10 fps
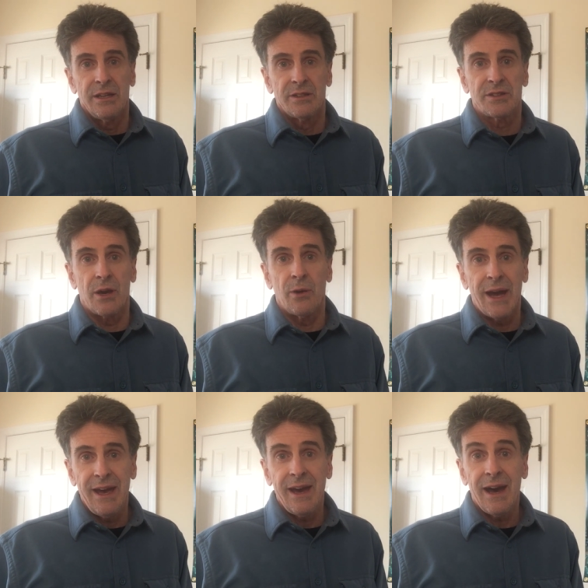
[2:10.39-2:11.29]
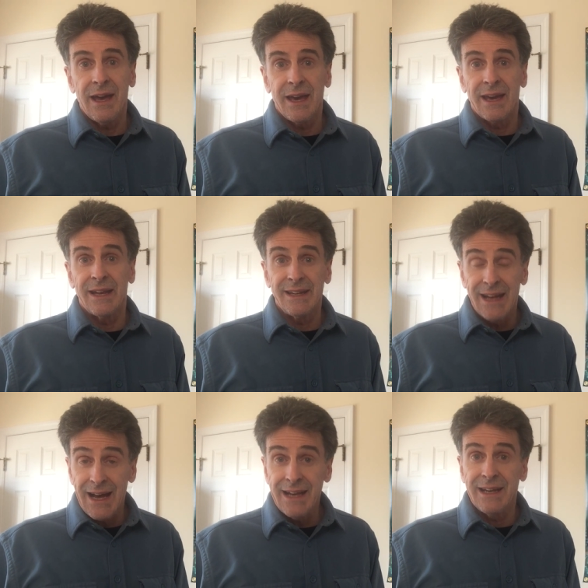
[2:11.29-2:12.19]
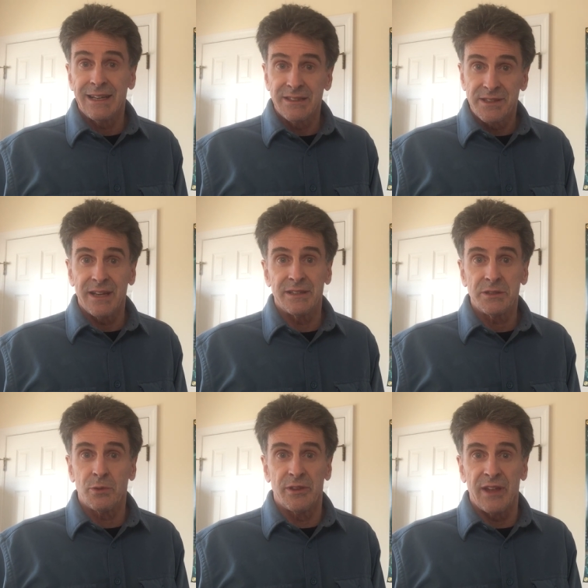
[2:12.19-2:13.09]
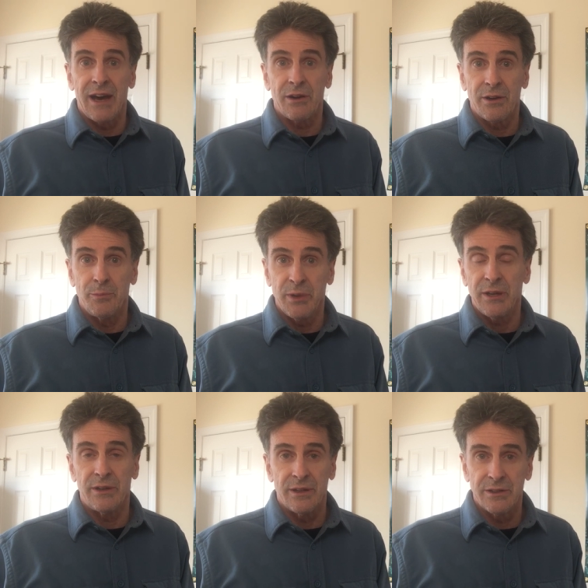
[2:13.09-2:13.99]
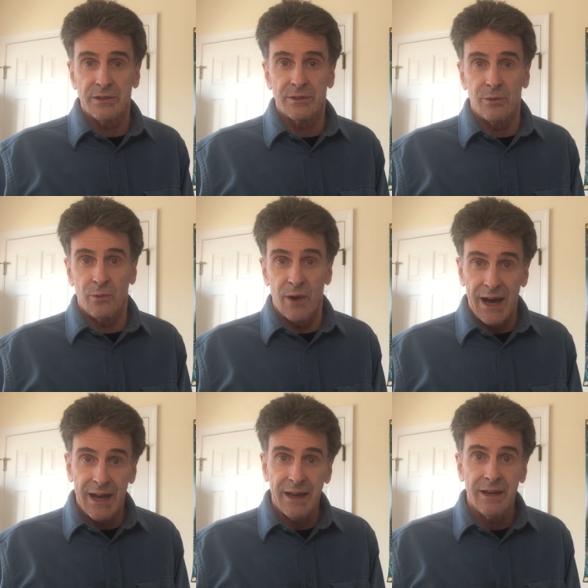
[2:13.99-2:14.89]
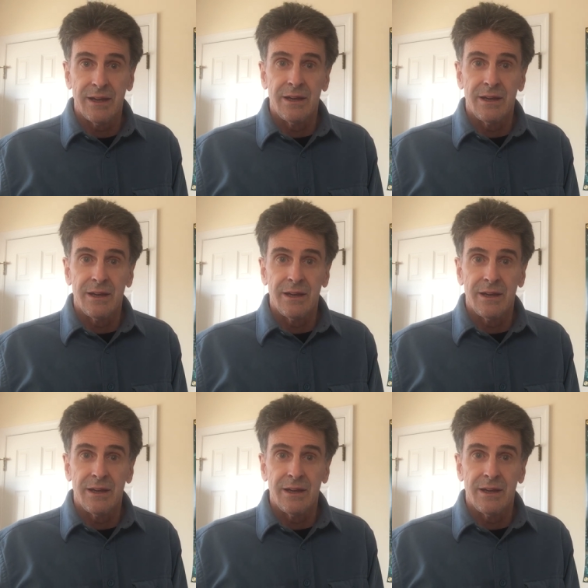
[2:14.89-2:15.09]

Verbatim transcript: So AI cannot exist without computers. Why?